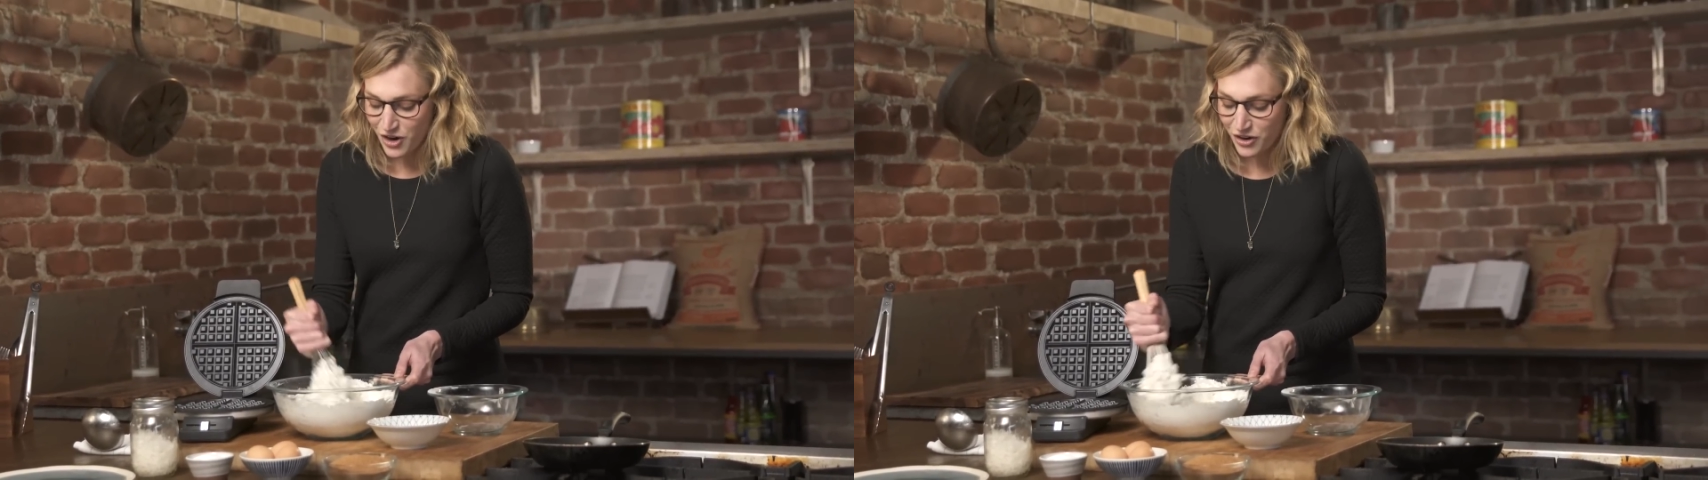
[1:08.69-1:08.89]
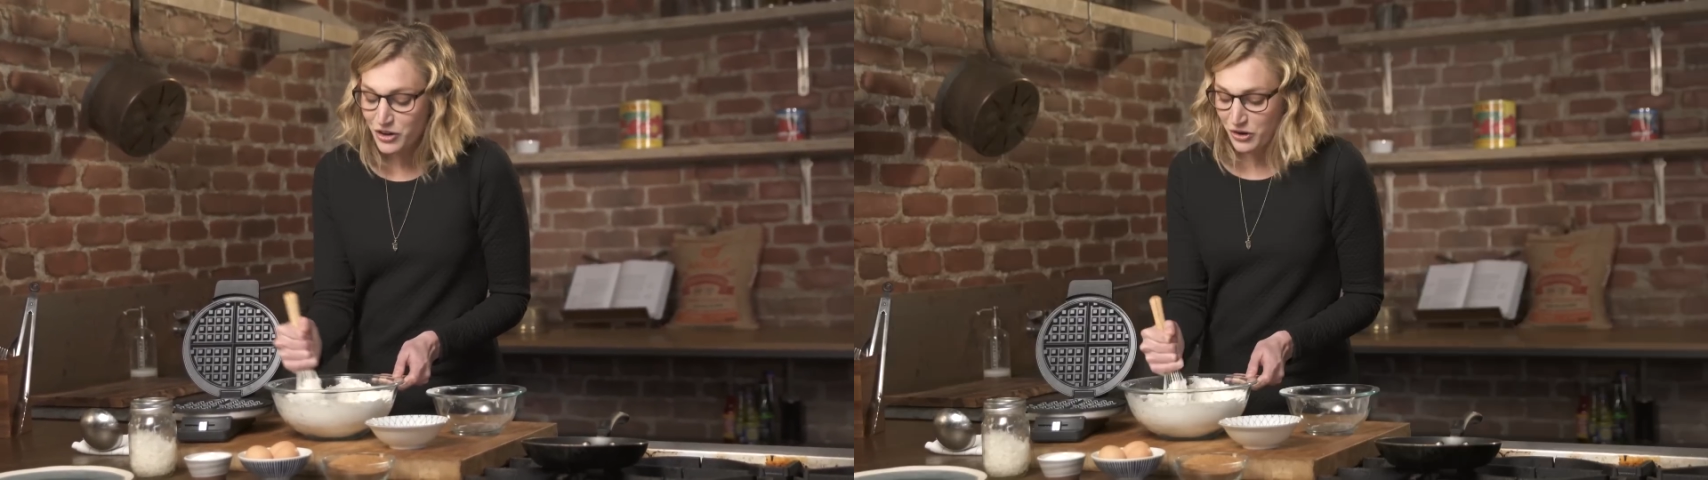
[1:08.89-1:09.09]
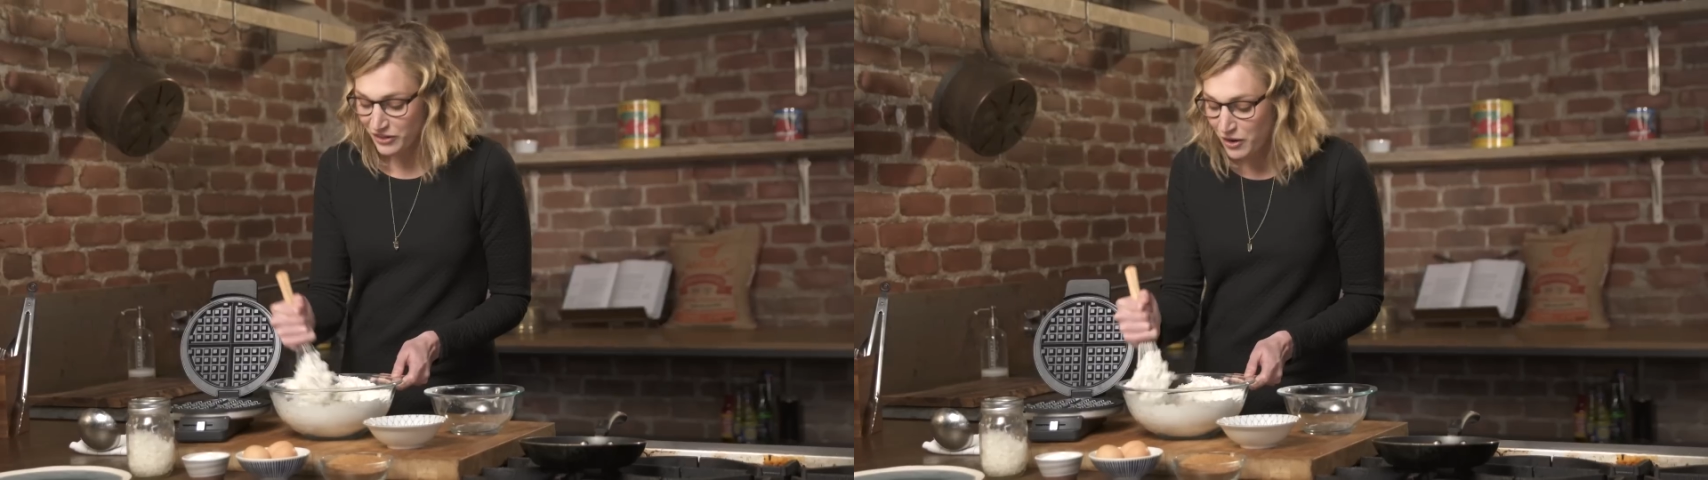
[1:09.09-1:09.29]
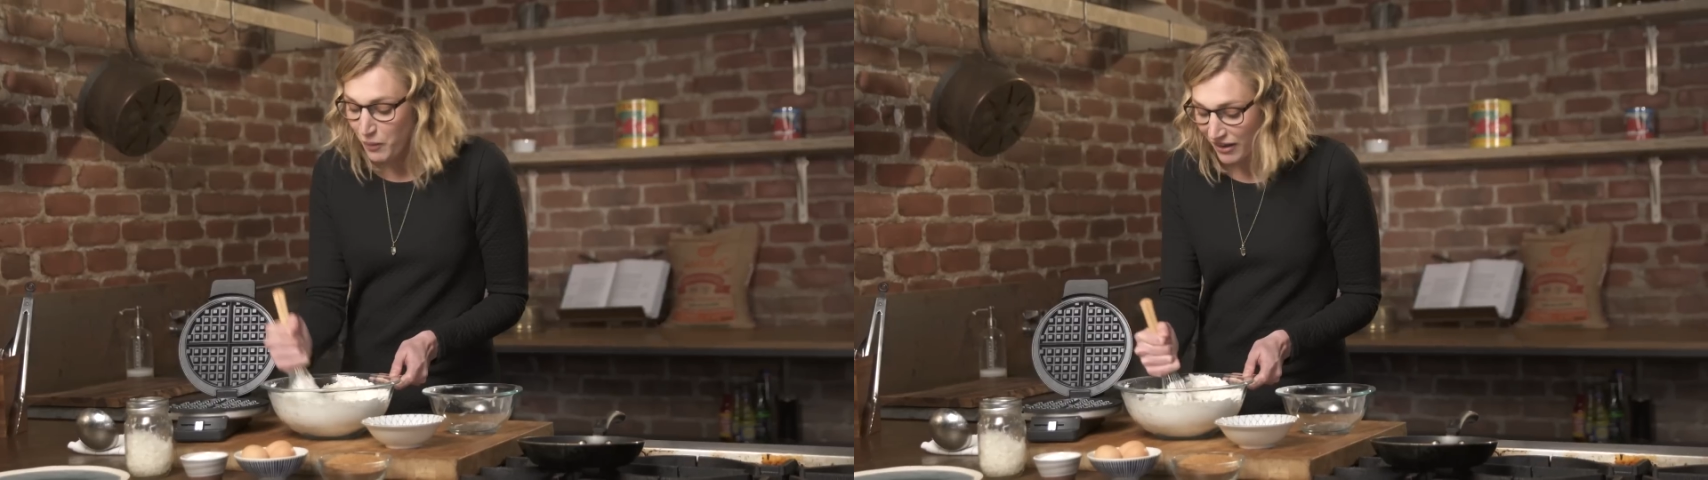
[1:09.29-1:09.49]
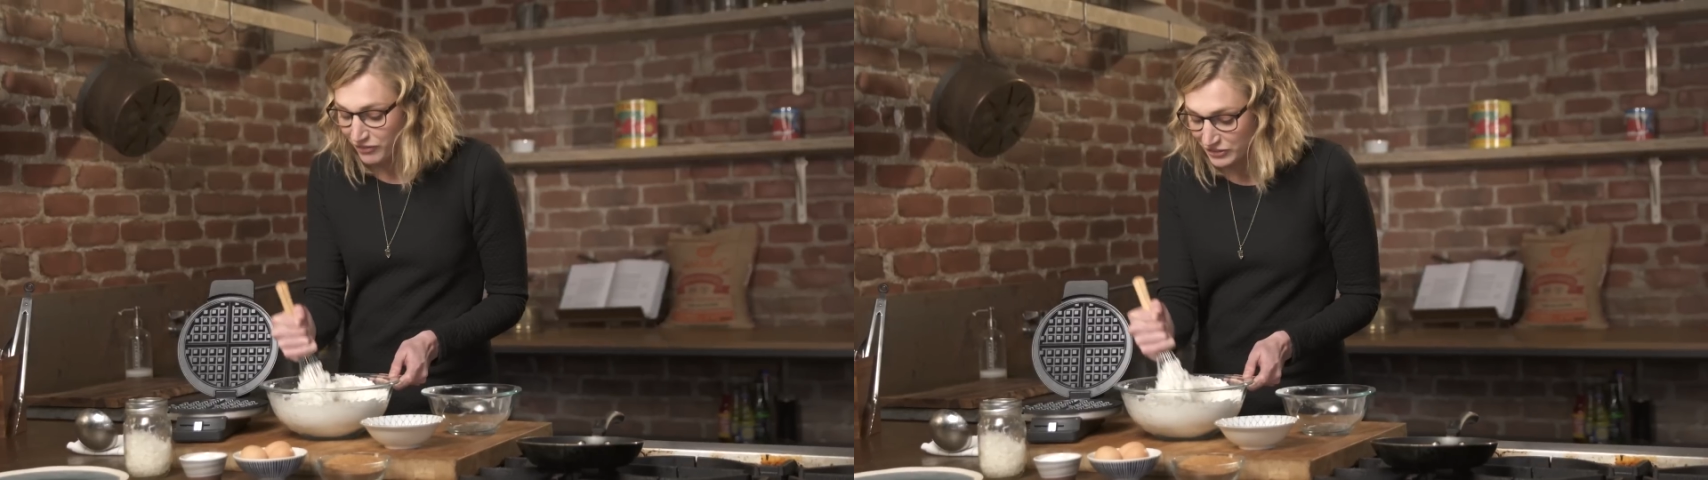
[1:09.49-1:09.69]
are coconut
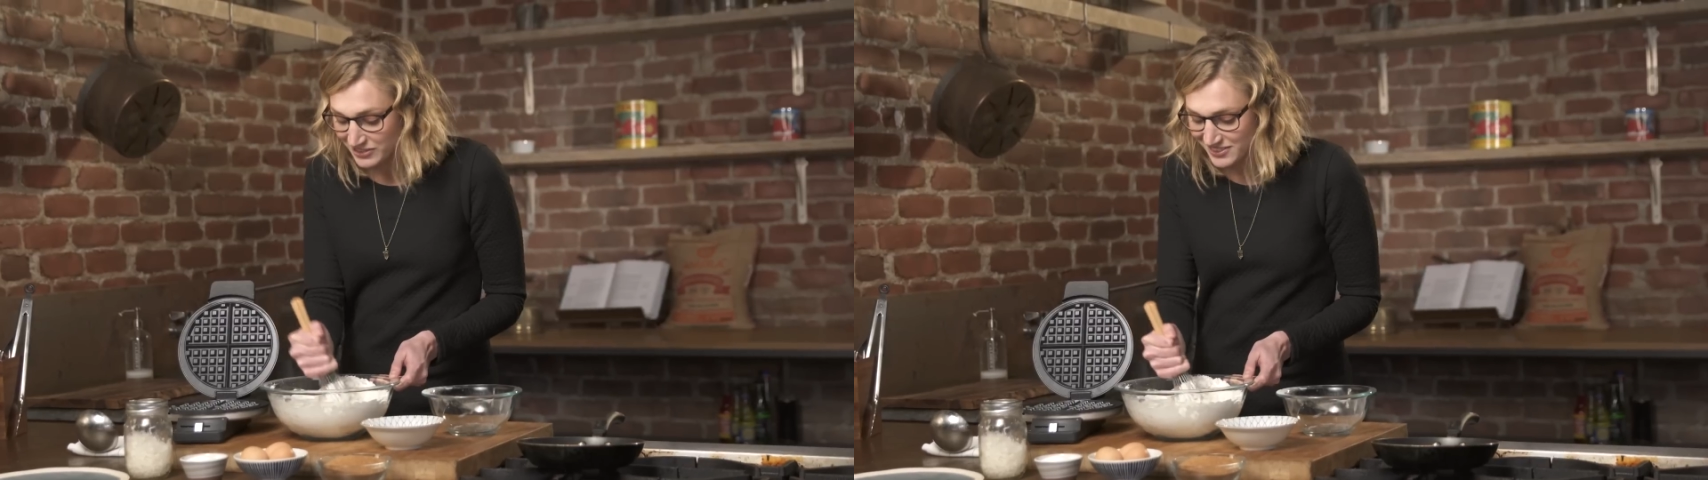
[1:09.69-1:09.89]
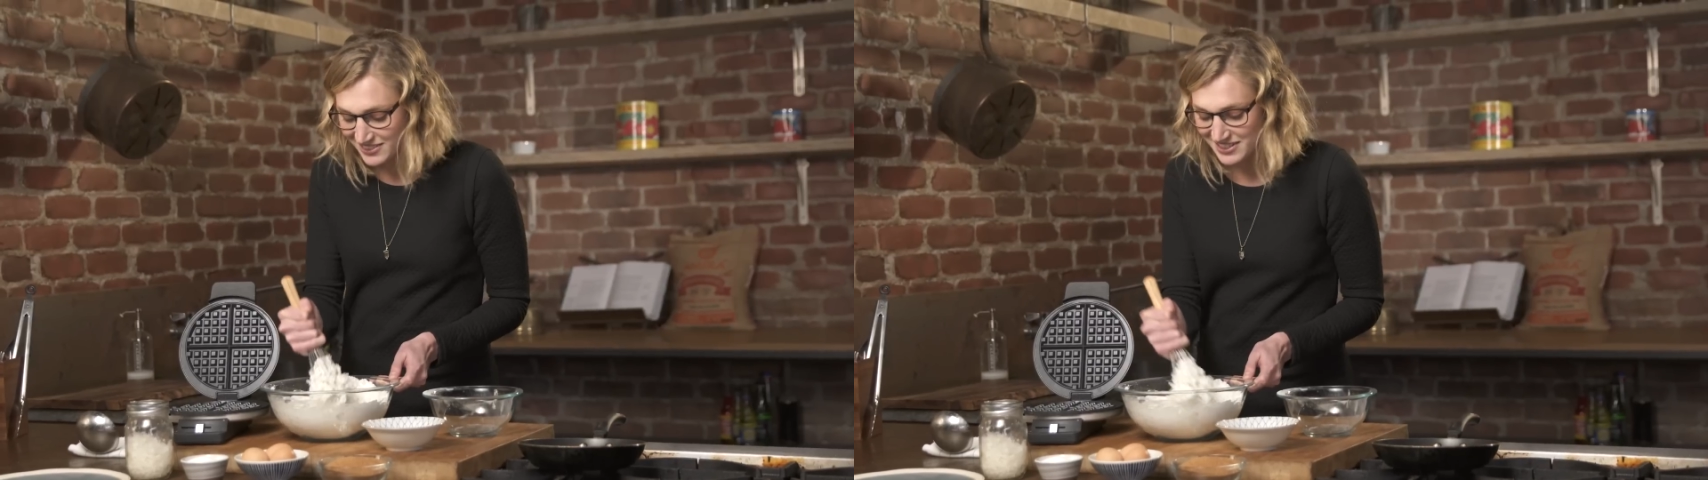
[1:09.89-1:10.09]
waffles,